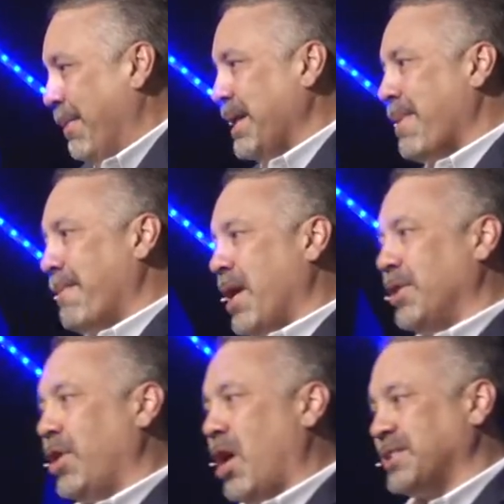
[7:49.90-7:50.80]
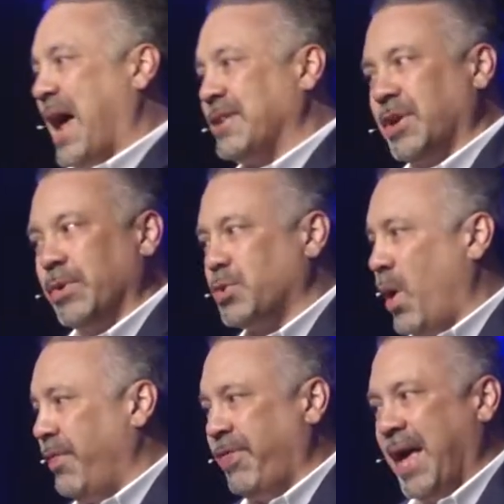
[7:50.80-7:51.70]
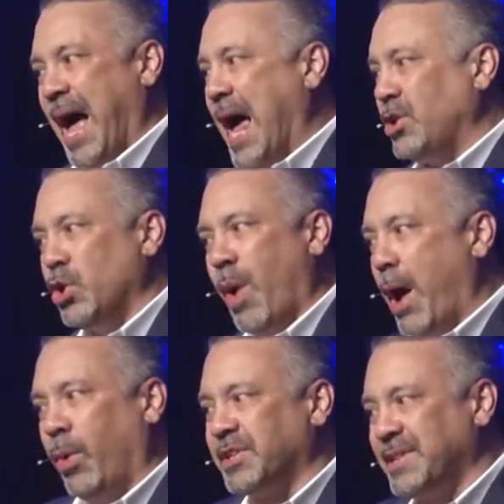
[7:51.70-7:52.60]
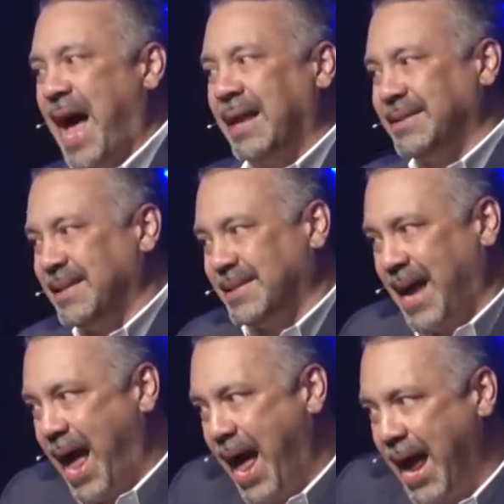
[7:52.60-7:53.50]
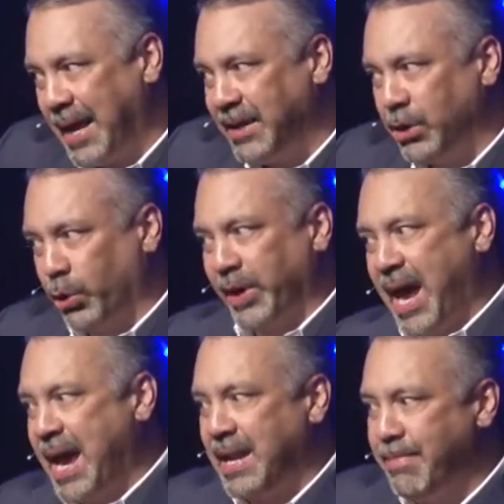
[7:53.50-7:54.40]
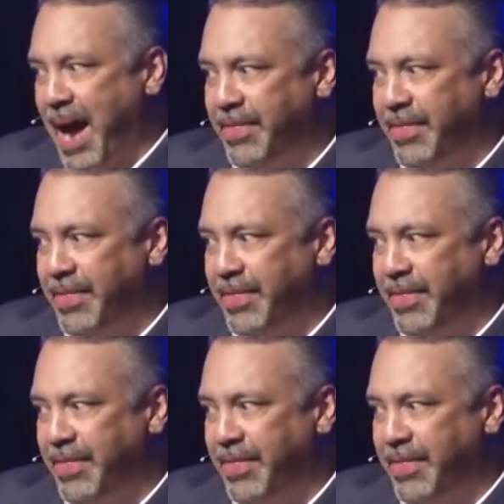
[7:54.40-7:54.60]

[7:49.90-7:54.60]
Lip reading: But in my mother-in-law's house, there was one thing. I knew I was not designed and created